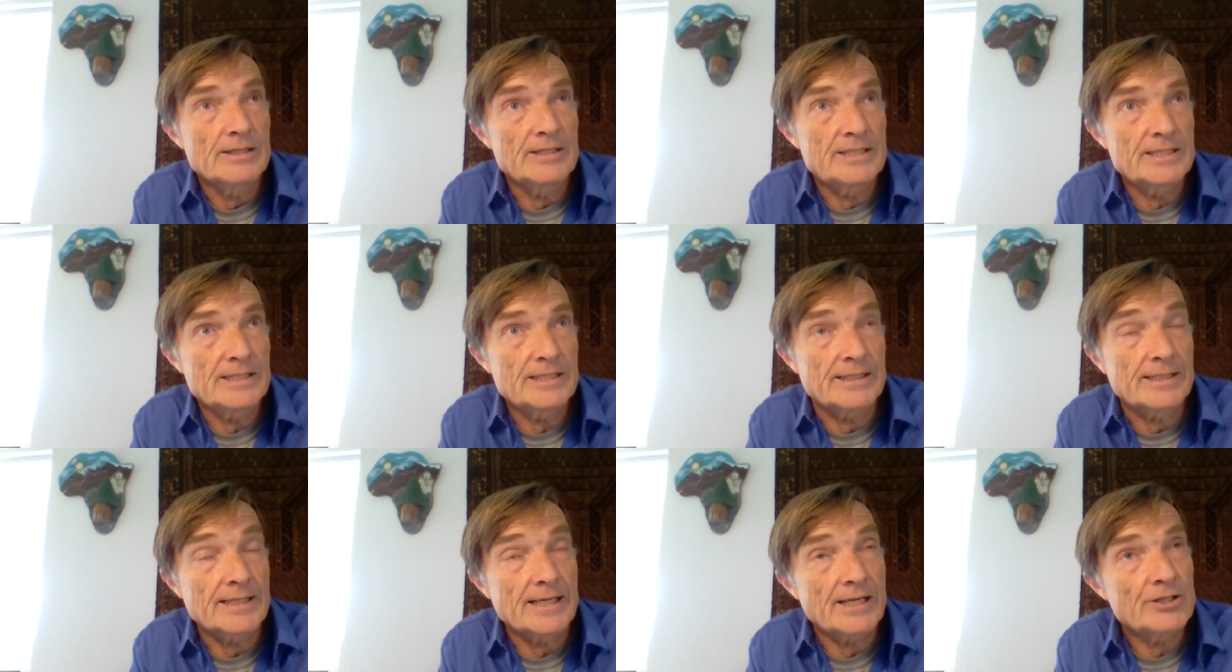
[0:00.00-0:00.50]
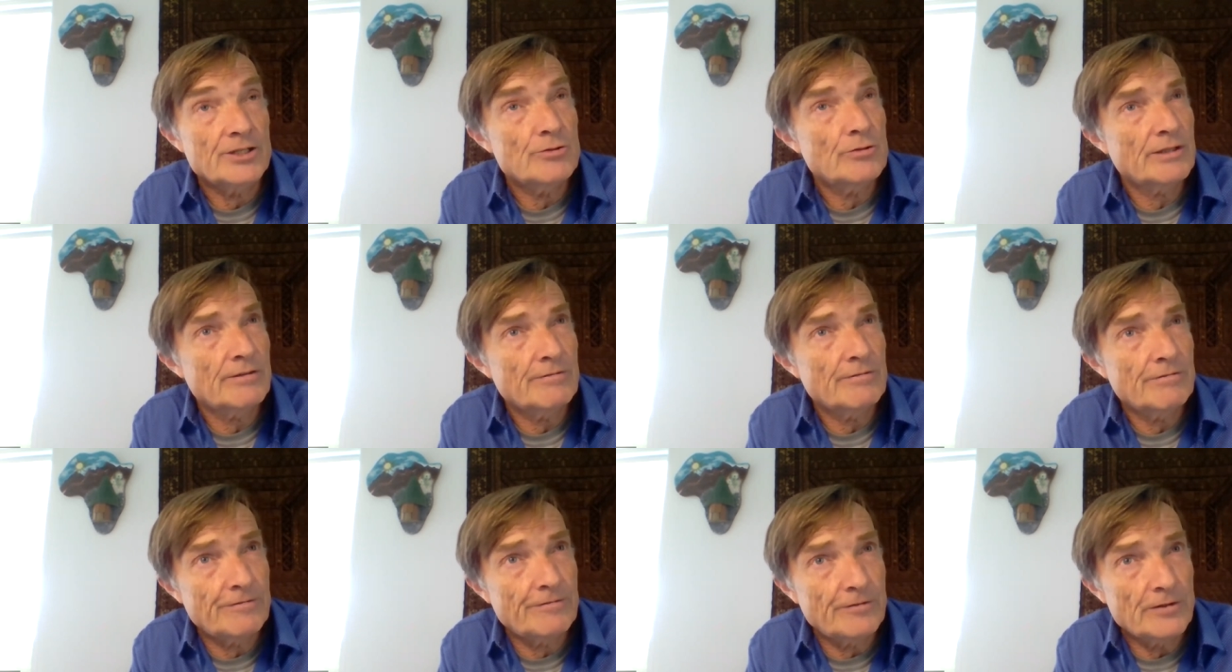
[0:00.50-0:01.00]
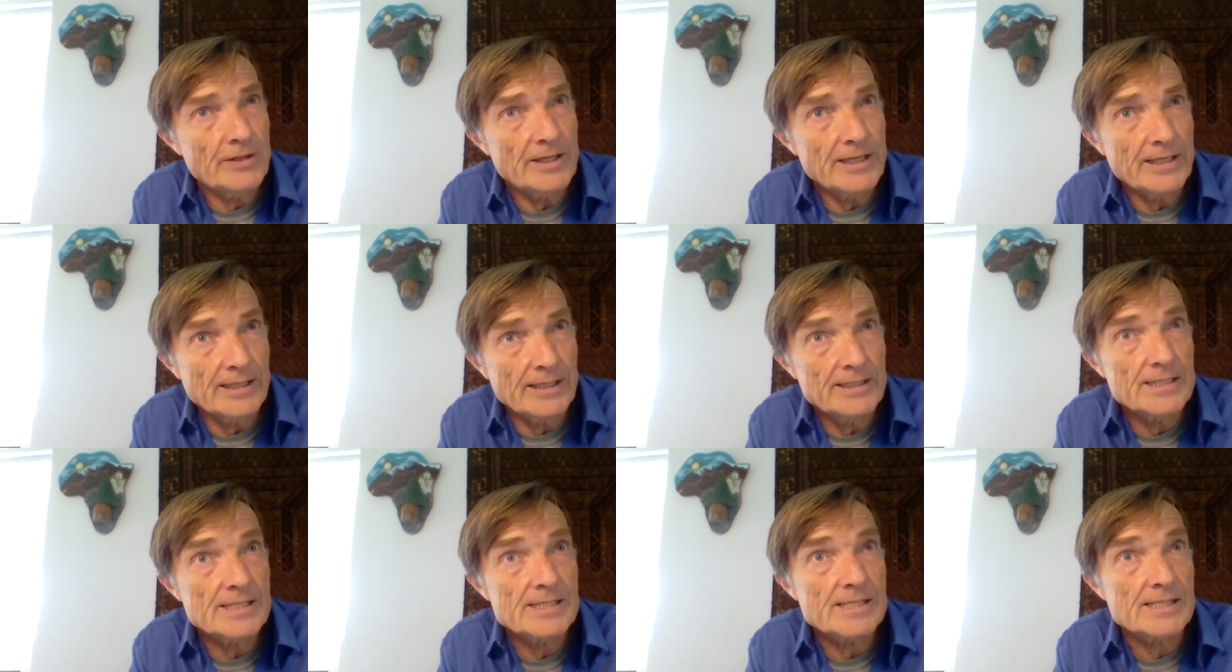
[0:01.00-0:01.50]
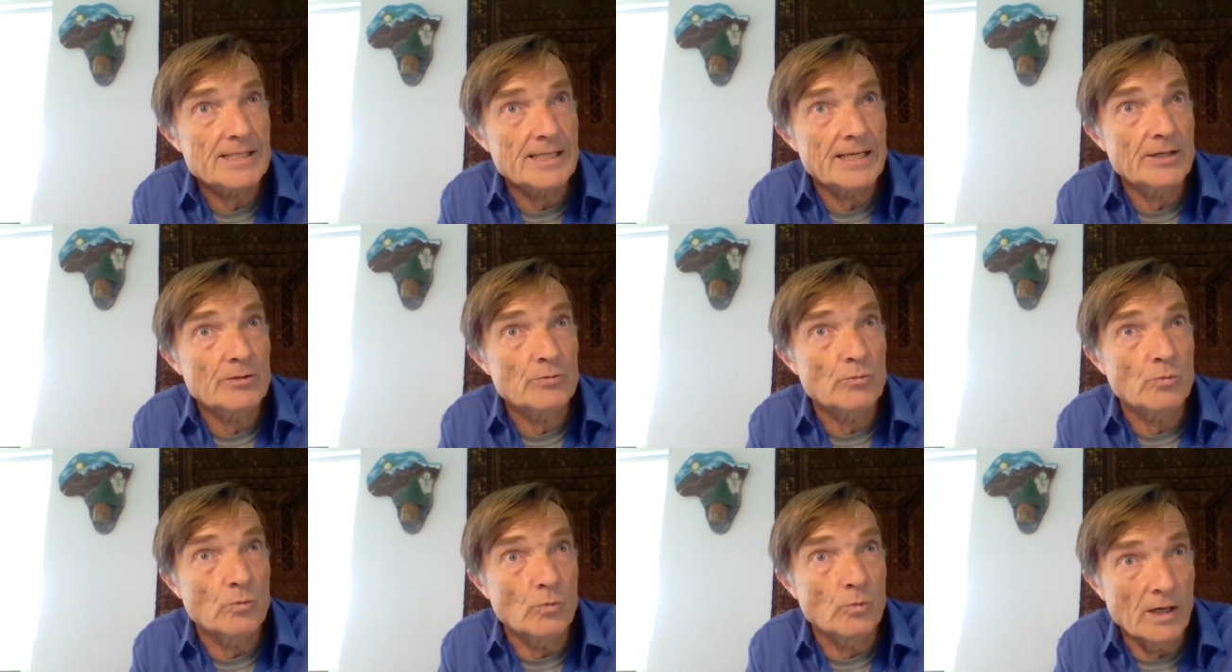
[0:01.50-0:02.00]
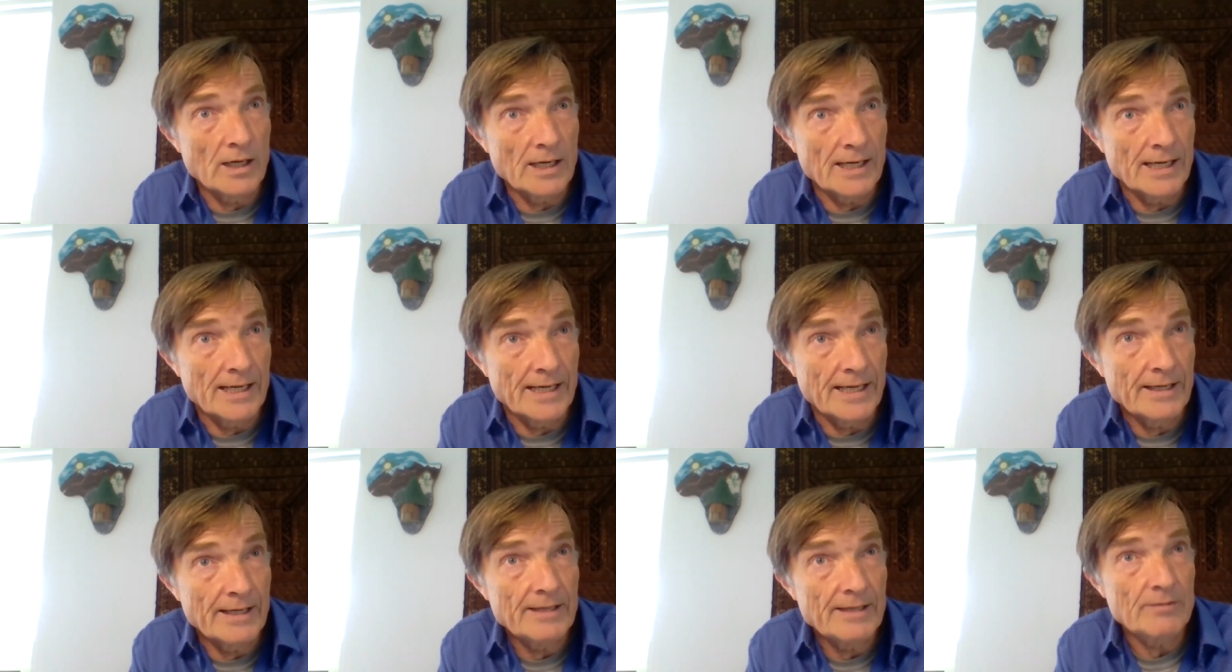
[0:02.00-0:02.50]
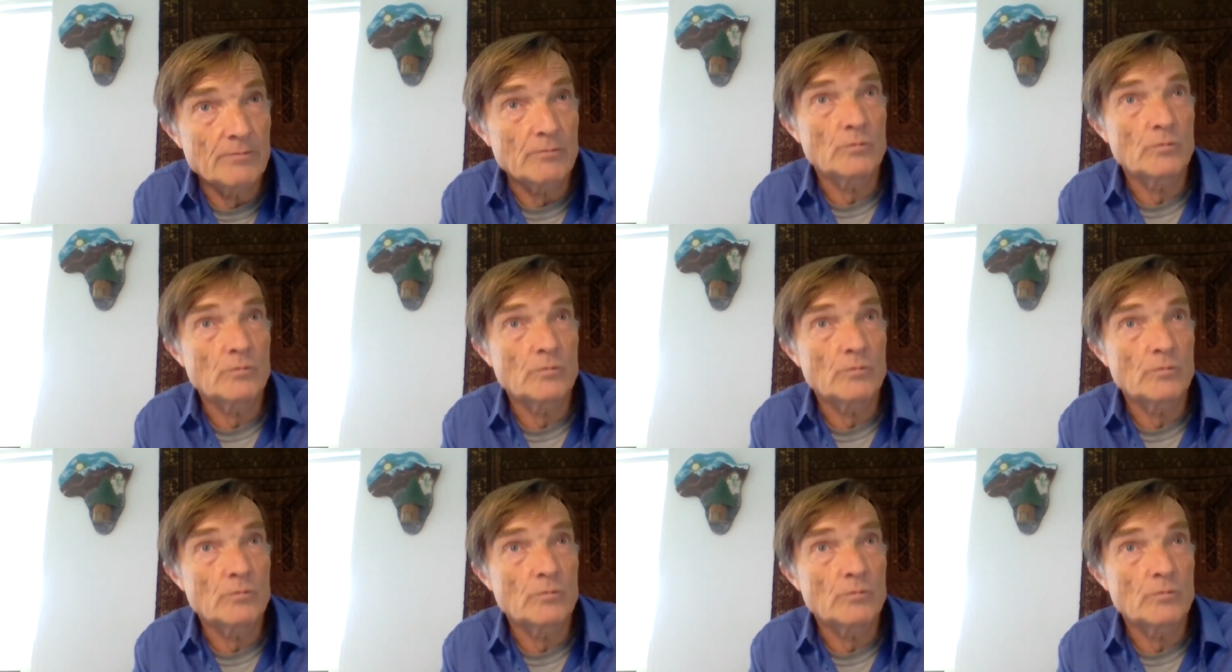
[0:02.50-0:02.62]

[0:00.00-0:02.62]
did, and you can fully understand why,